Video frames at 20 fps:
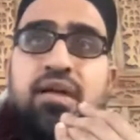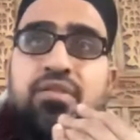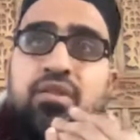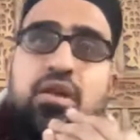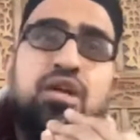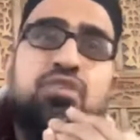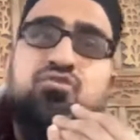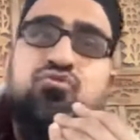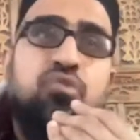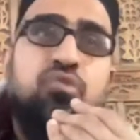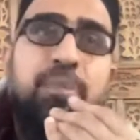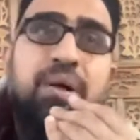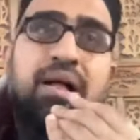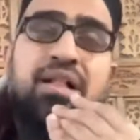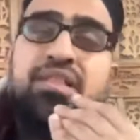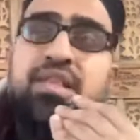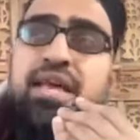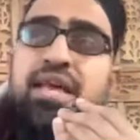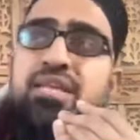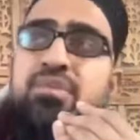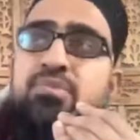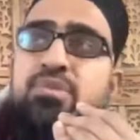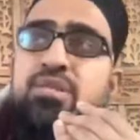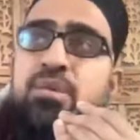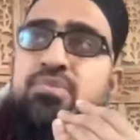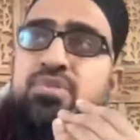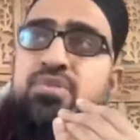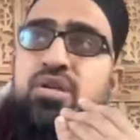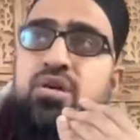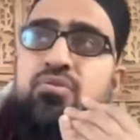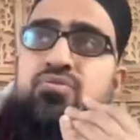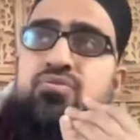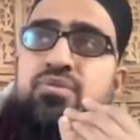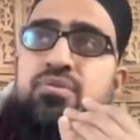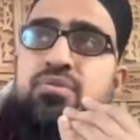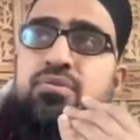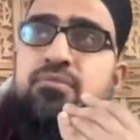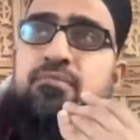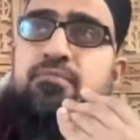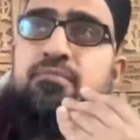and they actually repel the enemy themselves.